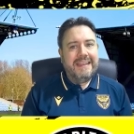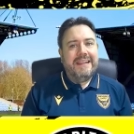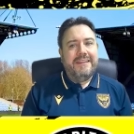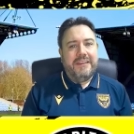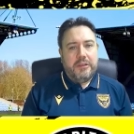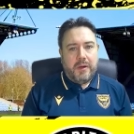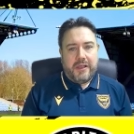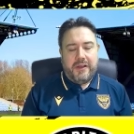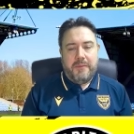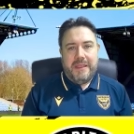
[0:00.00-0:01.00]
that you are
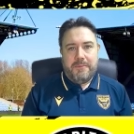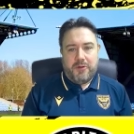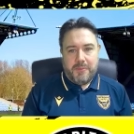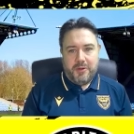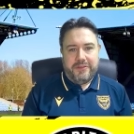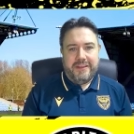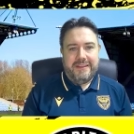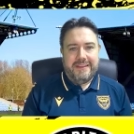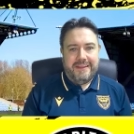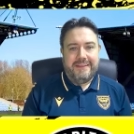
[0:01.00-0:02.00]
going to be
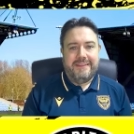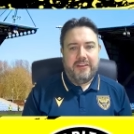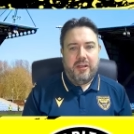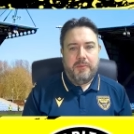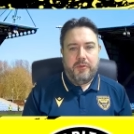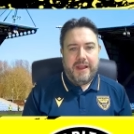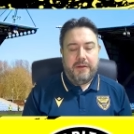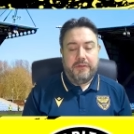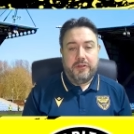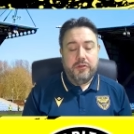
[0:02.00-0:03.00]
promoted this time
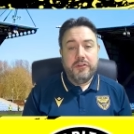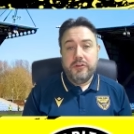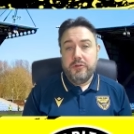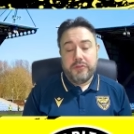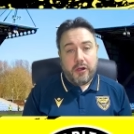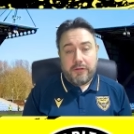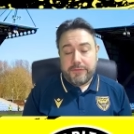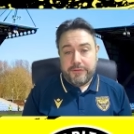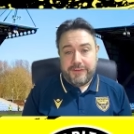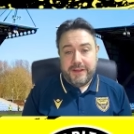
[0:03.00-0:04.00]
around. Good news off
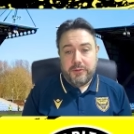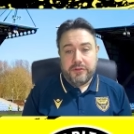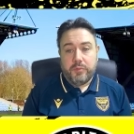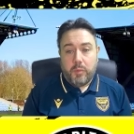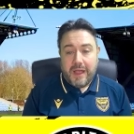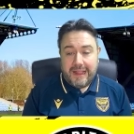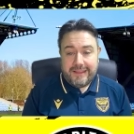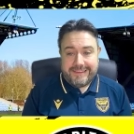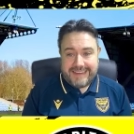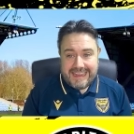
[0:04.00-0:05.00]
the field as
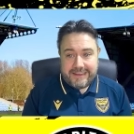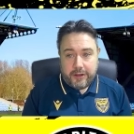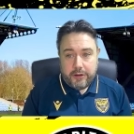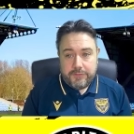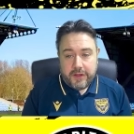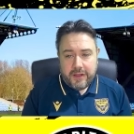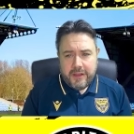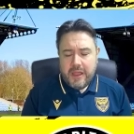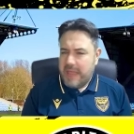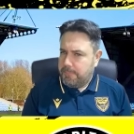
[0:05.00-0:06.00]
well. A takeover
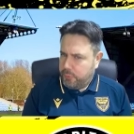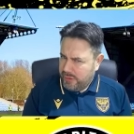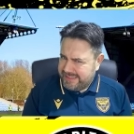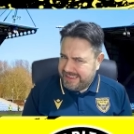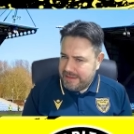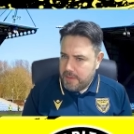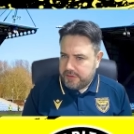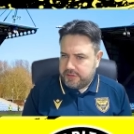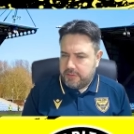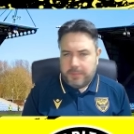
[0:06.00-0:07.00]
pretty
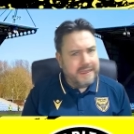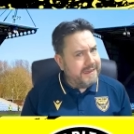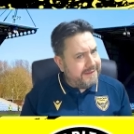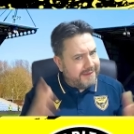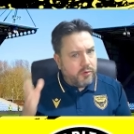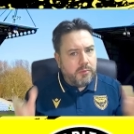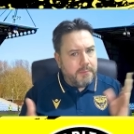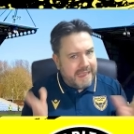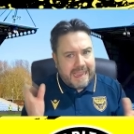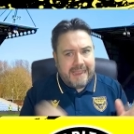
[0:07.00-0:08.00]
much completed, or
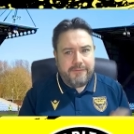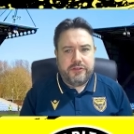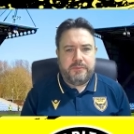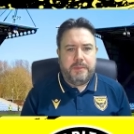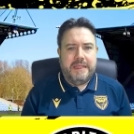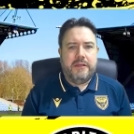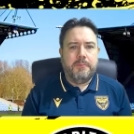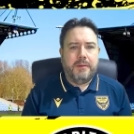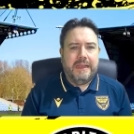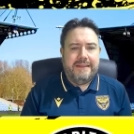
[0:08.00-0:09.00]
may have just been
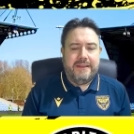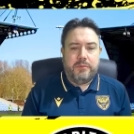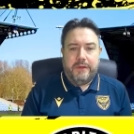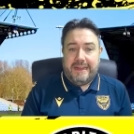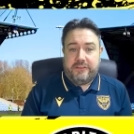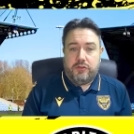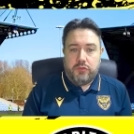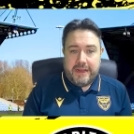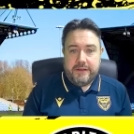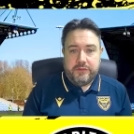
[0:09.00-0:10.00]
completed. Well, that's
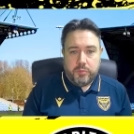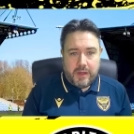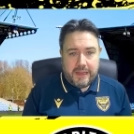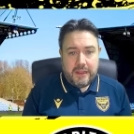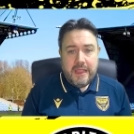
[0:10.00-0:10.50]
great as well.